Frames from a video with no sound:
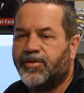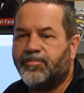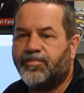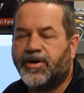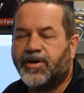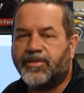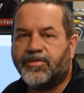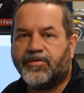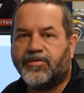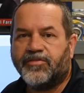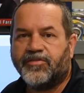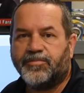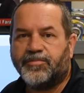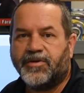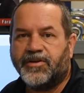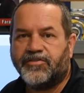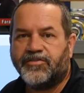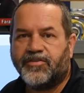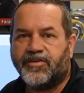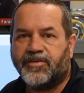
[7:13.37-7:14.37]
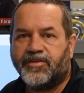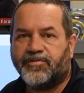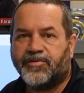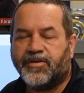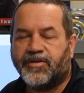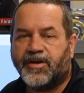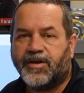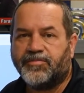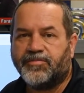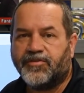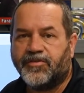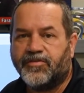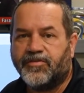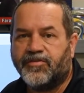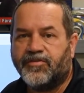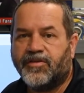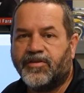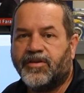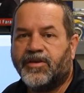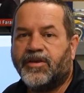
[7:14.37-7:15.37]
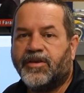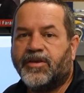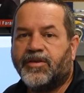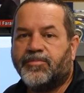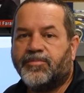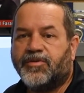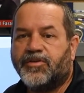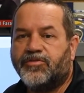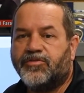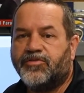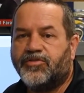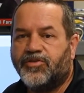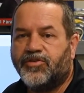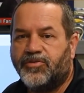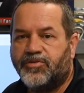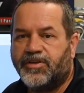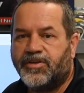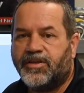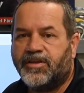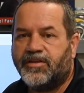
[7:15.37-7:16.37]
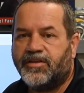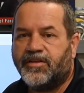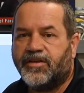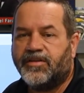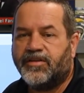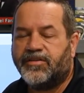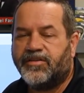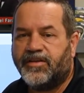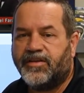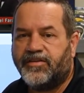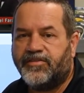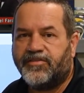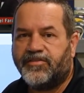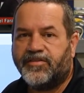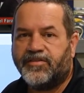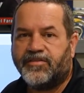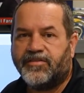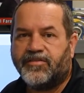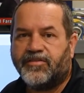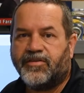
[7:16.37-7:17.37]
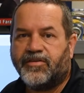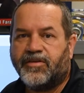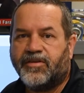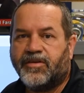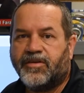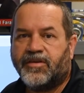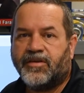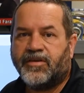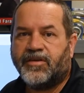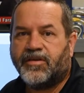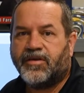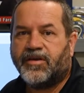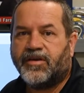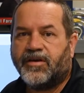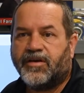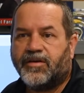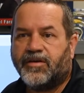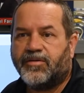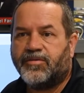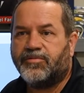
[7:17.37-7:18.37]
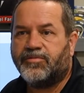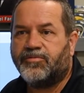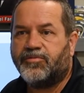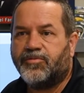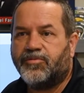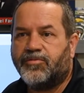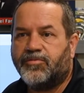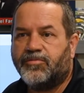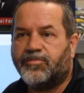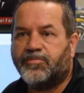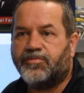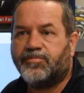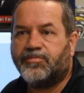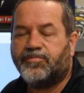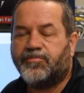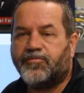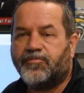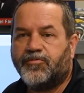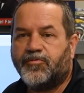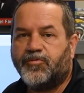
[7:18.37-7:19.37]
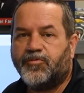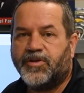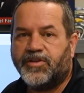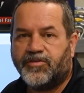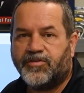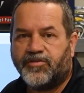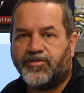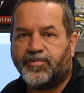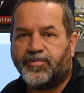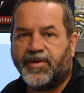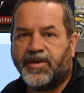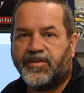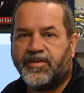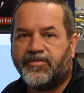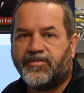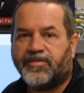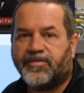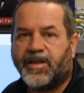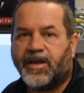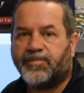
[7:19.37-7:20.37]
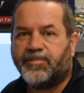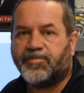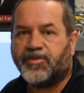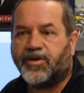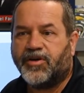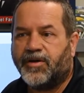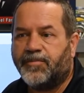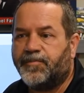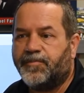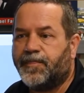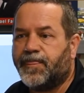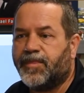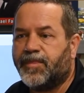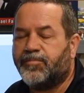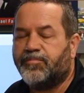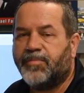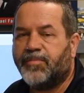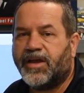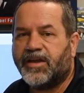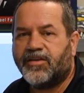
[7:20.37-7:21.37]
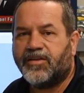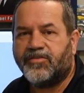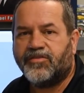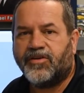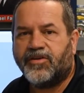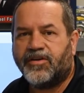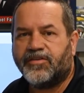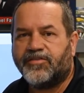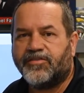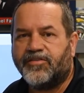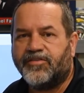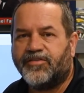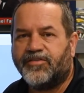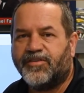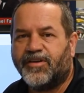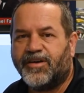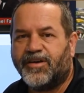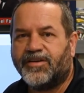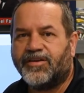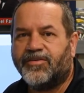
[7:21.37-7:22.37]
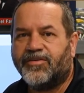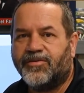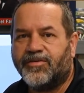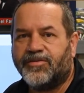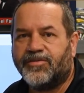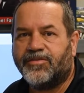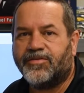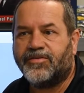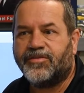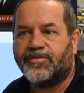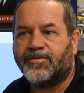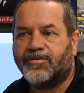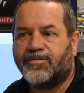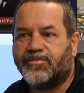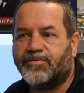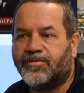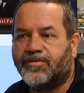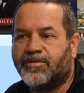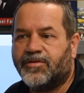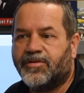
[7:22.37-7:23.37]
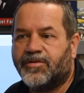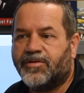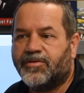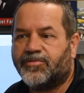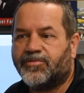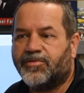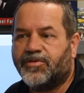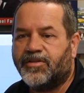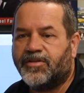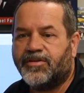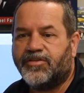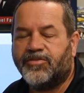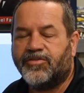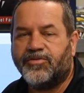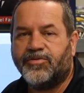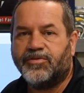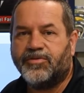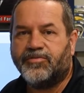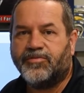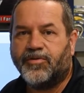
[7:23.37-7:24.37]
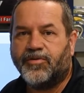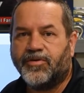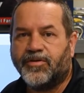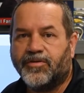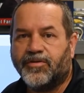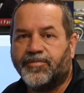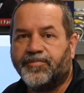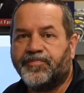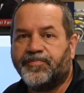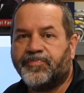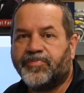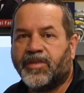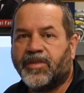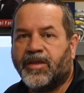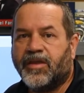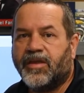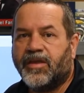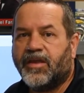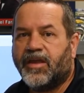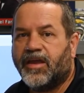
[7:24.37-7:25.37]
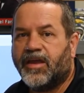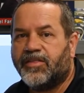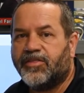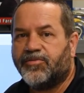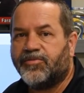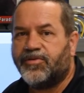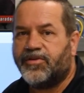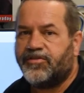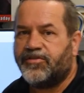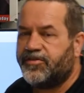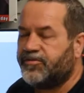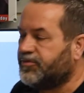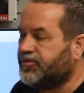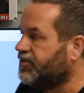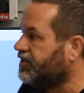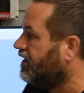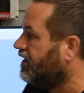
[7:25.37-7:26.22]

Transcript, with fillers: but there's a bunch of different options but you do need a decent uh, Windows-based laptop. Macintosh is not going to really do it for you. And the reason for